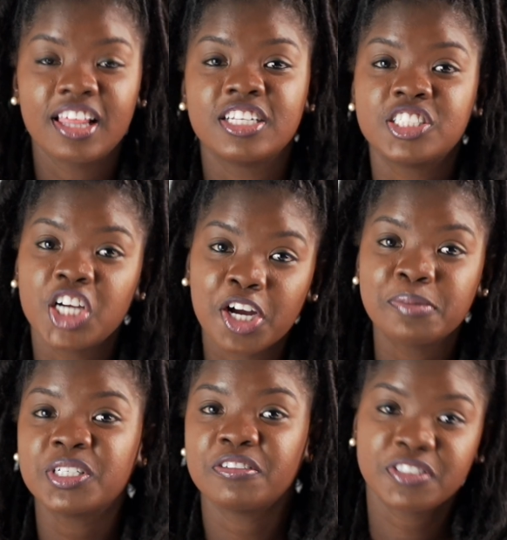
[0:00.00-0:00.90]
the
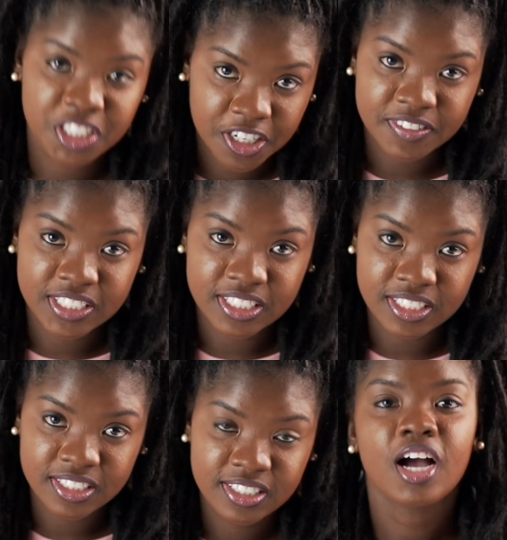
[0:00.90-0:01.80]
terms of
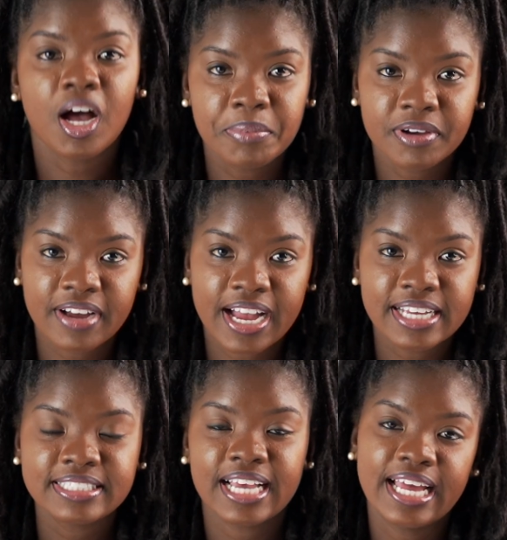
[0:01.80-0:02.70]
services,
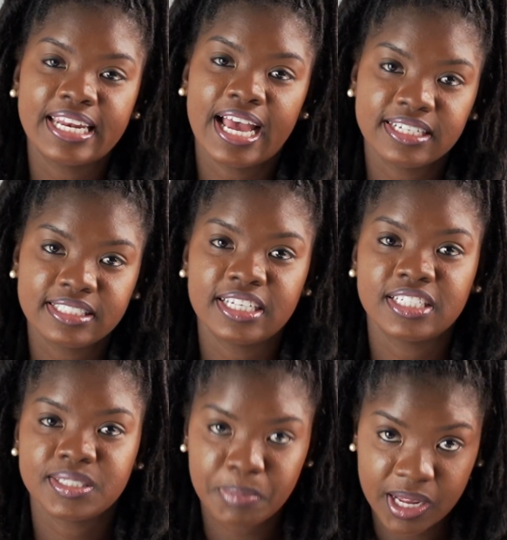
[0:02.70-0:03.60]
copyright, and
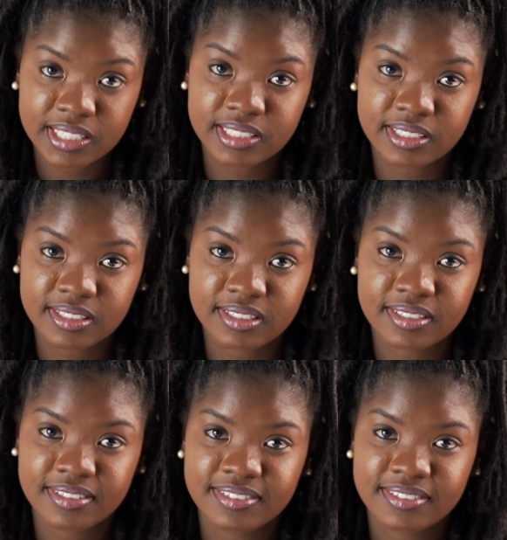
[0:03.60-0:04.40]
AdSense policies.